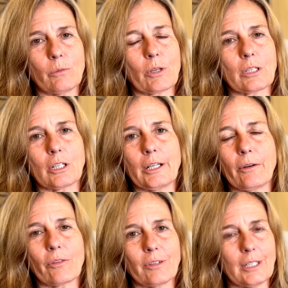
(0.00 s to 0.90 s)
what their
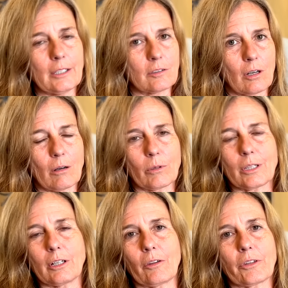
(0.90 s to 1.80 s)
health needs are, what
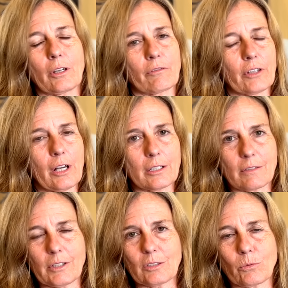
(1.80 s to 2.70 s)
their healthcare
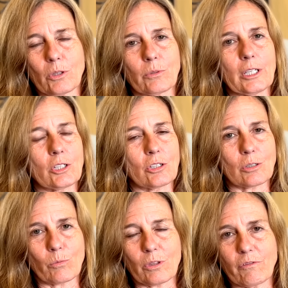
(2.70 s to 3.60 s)
philosophy is, what the
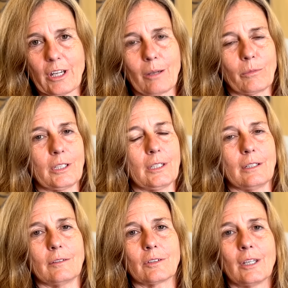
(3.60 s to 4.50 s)
relationship with the family
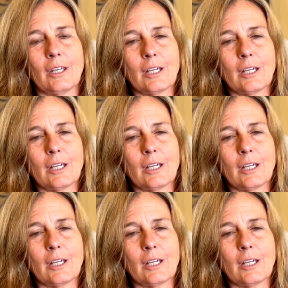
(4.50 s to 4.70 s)
is,